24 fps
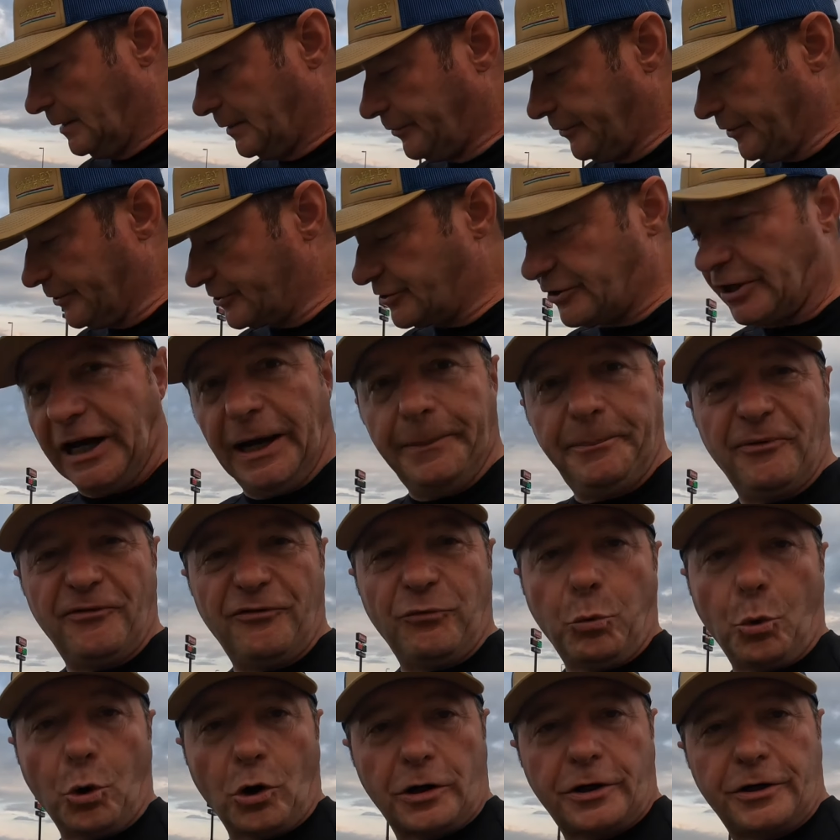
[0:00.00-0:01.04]
this type
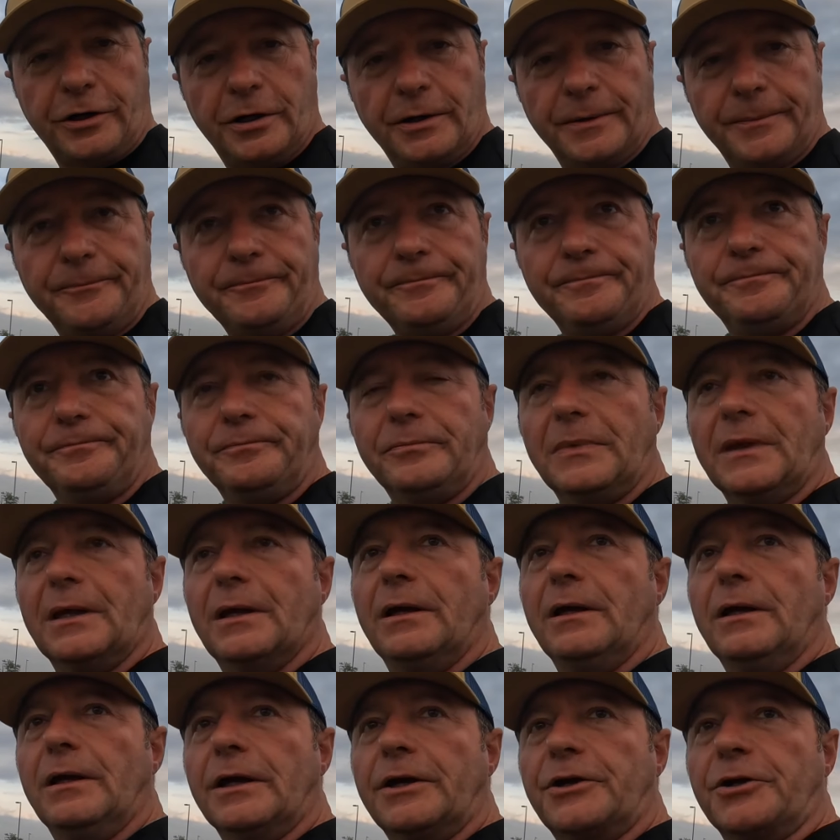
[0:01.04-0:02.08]
of work
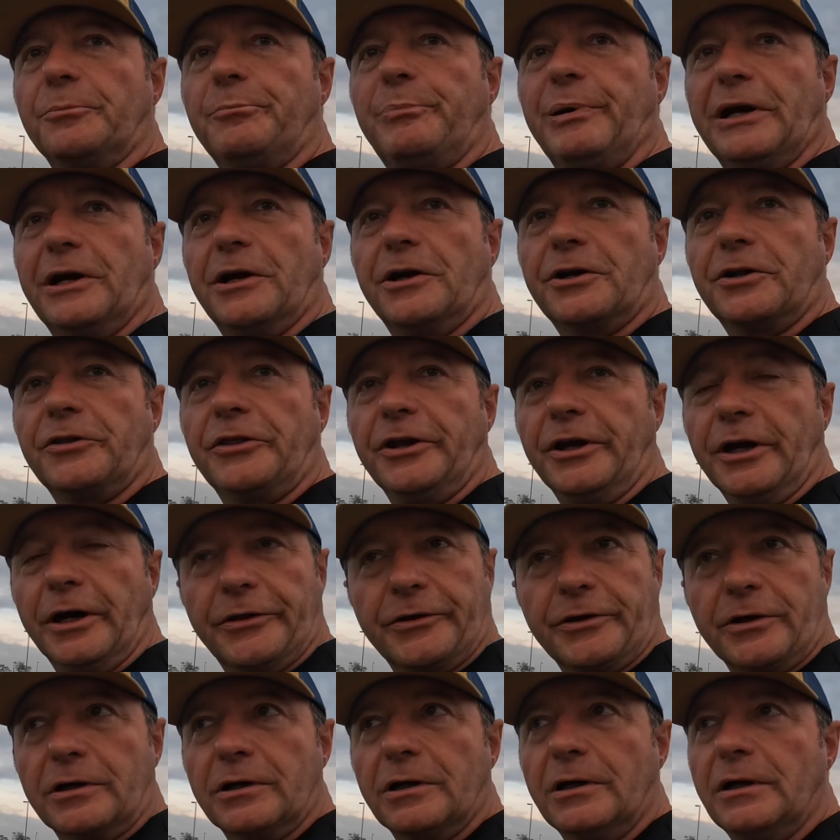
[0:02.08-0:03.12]
compared to the
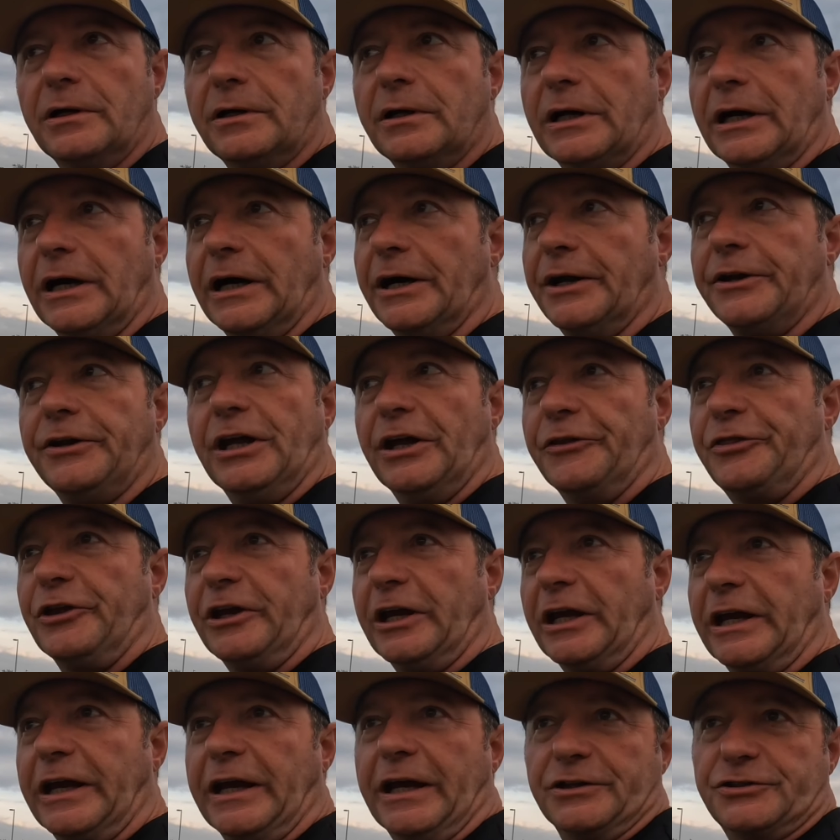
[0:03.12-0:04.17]
other. Uh,
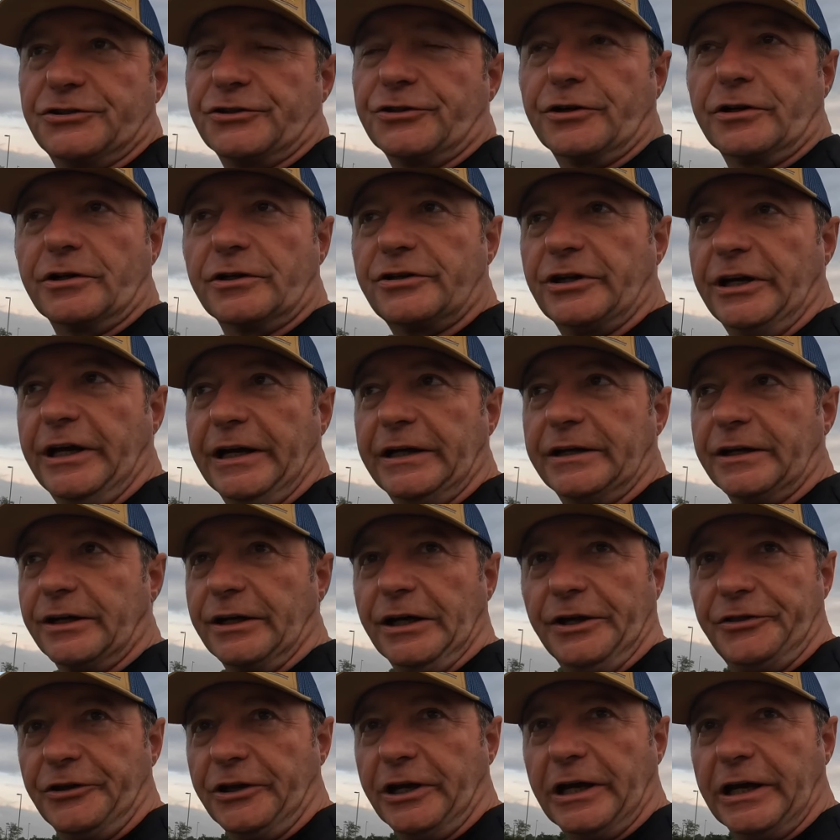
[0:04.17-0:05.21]
nothing against Dirt Tank and
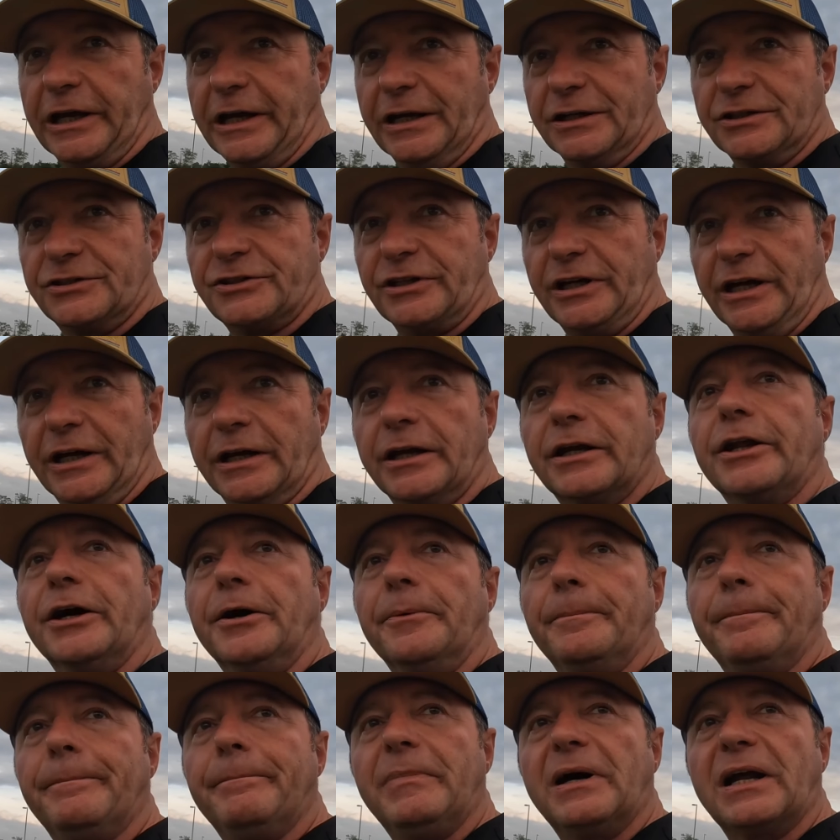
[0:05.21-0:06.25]
nothing against End
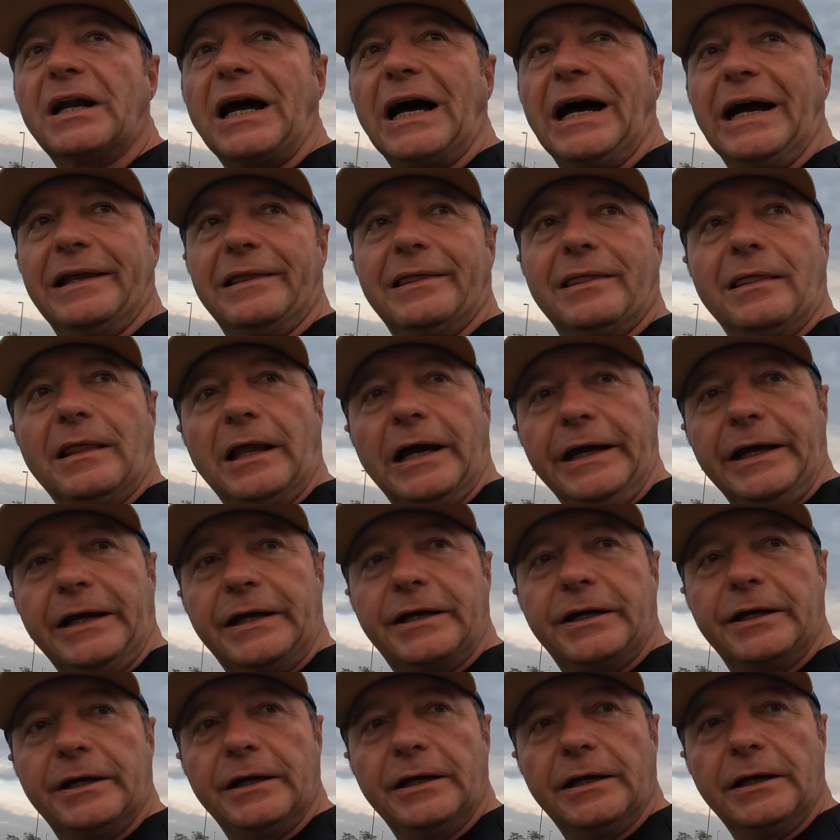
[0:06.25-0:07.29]
dump, but I
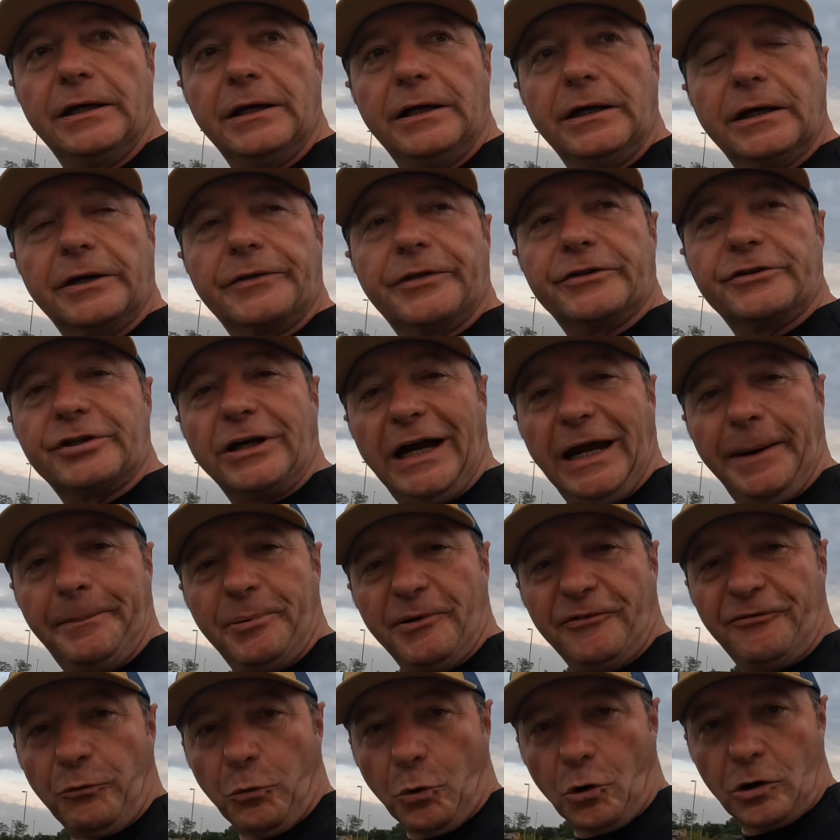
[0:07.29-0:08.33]
like the type
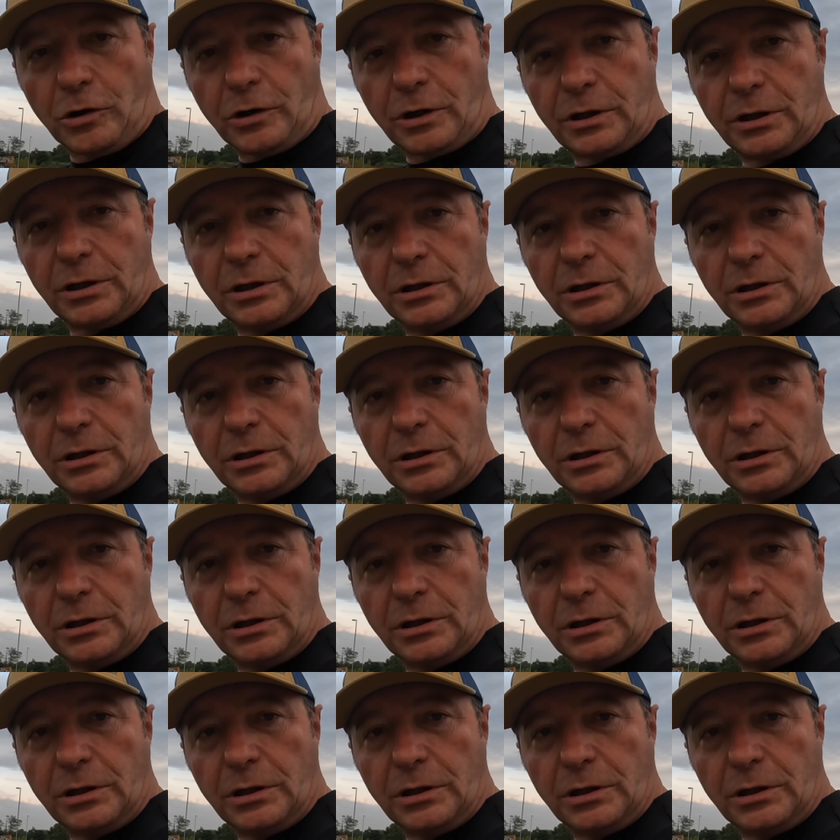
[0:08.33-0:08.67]
of work